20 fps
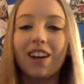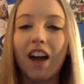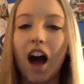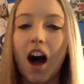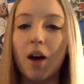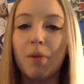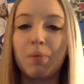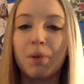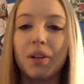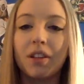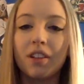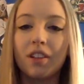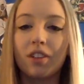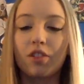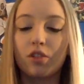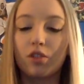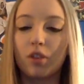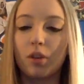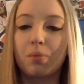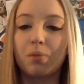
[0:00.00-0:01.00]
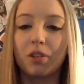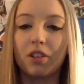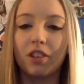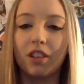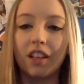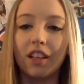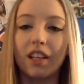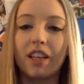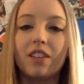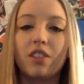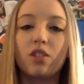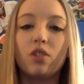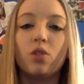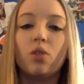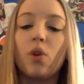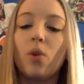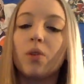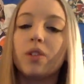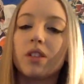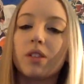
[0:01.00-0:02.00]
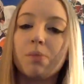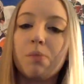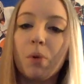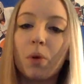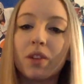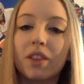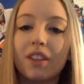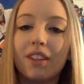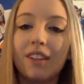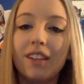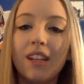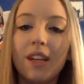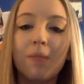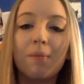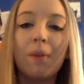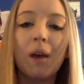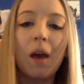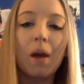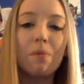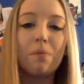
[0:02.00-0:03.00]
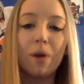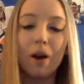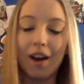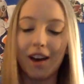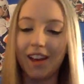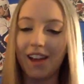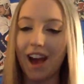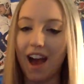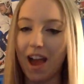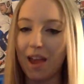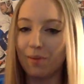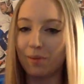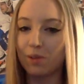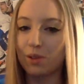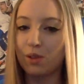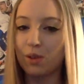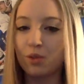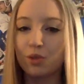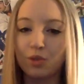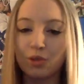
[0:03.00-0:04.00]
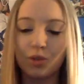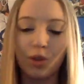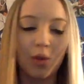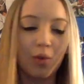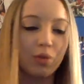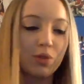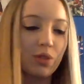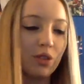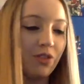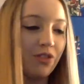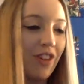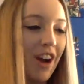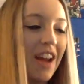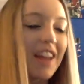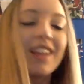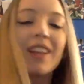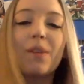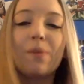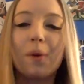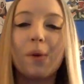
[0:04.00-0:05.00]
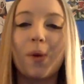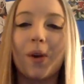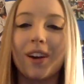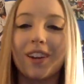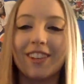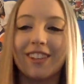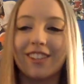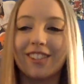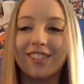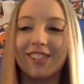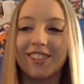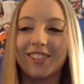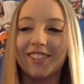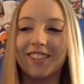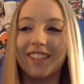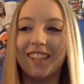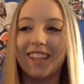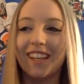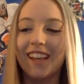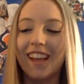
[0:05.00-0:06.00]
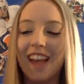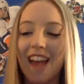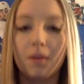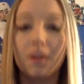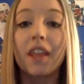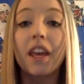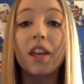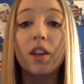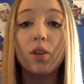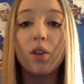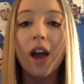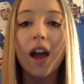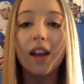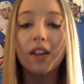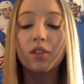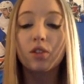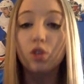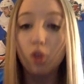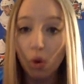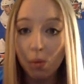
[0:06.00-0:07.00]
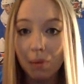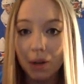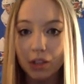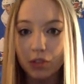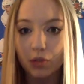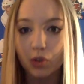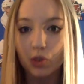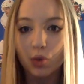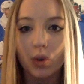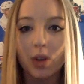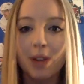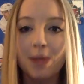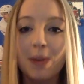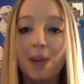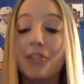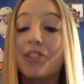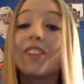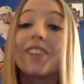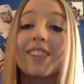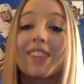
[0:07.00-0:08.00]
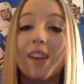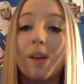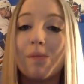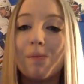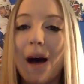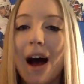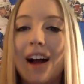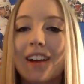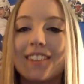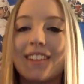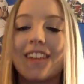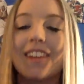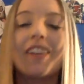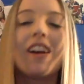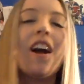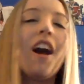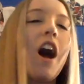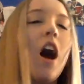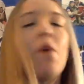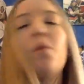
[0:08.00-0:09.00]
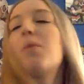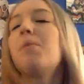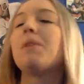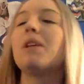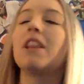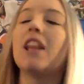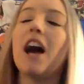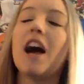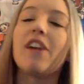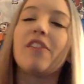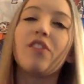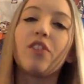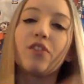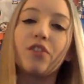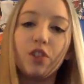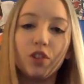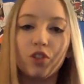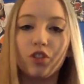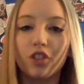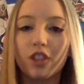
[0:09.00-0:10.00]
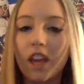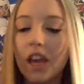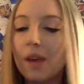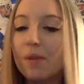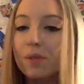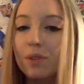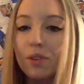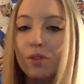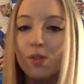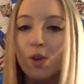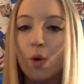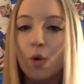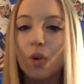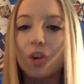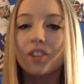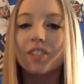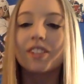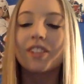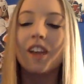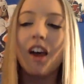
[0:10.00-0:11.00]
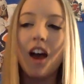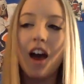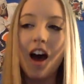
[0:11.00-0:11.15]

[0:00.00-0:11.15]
I'll put in the description the links to go and support the team, but I'm so stoked to finally be wearing this jersey. But thank you guys so much for joining me for this unboxing. I will be live for future games, of course,